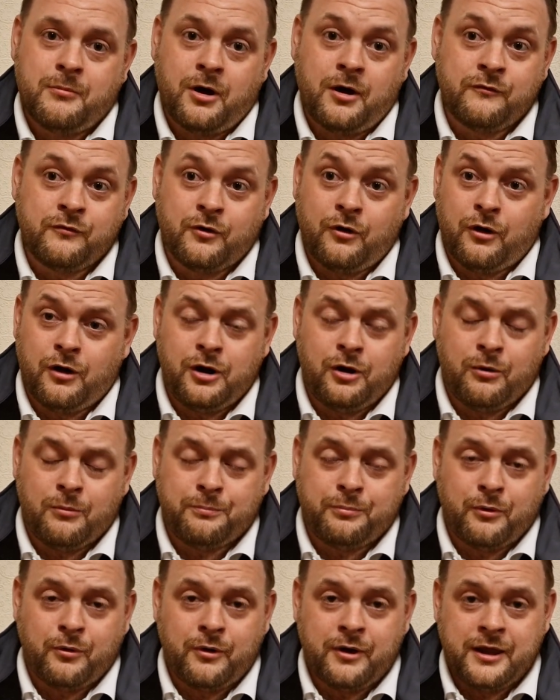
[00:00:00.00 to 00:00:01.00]
I've got a little
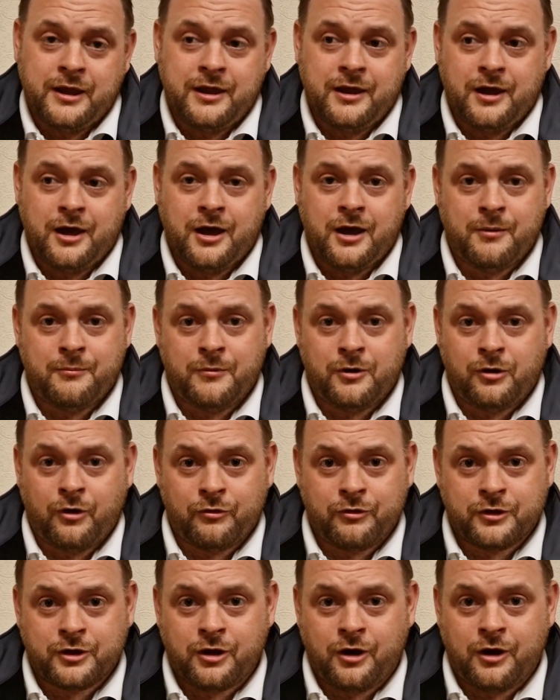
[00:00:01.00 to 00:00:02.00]
boy. A lot
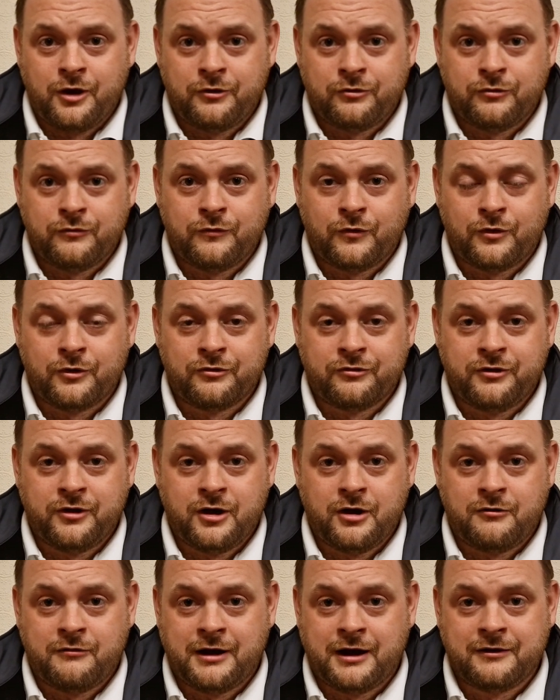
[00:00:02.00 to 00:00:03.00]
of the guys who
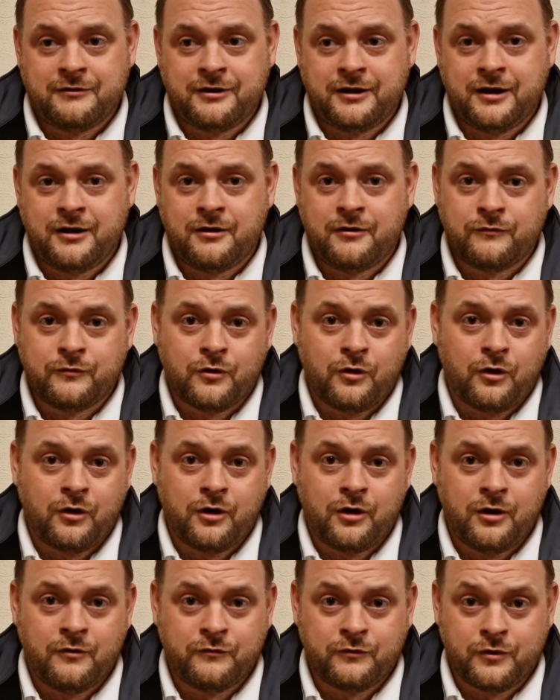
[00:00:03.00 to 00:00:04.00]
volunteer around here have
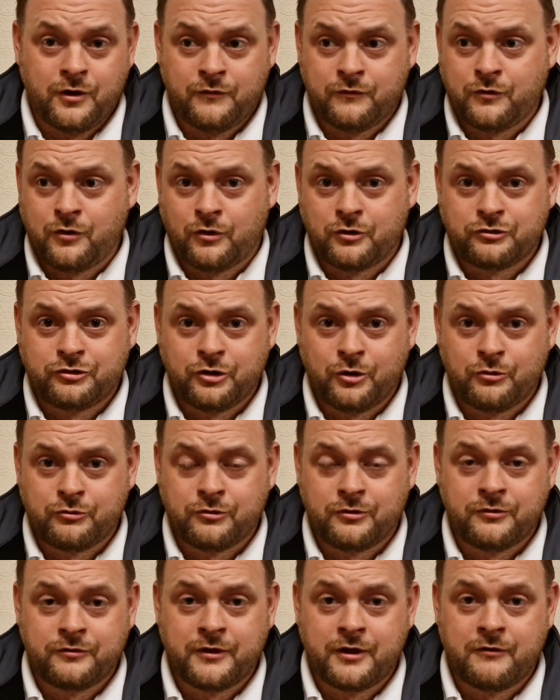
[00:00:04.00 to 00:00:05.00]
got
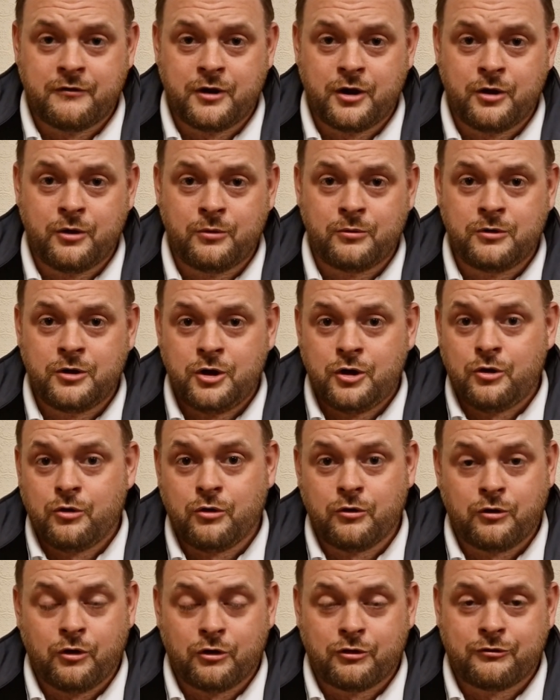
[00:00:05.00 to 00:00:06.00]
children of their own,
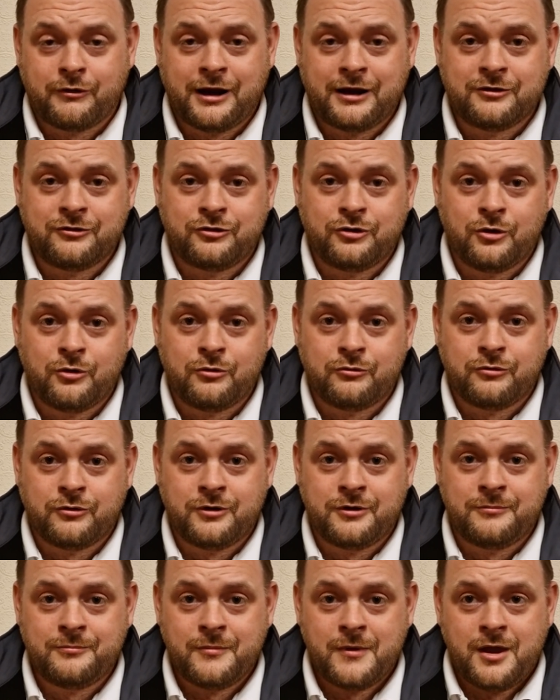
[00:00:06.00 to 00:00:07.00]
or got
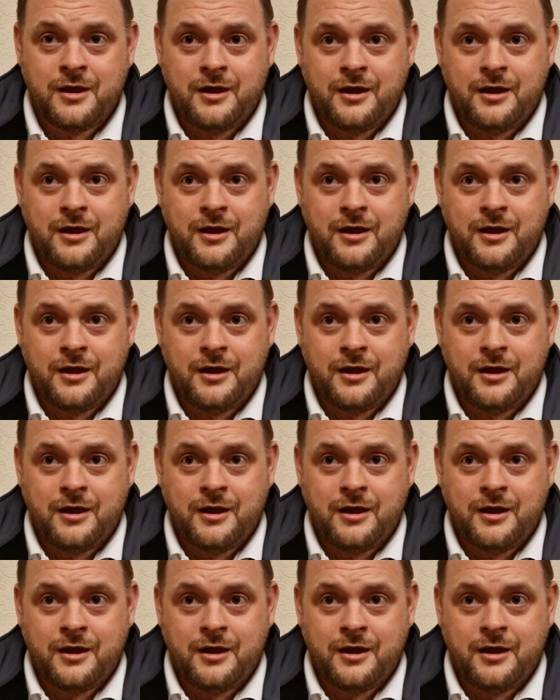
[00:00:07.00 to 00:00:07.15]
grandchildren,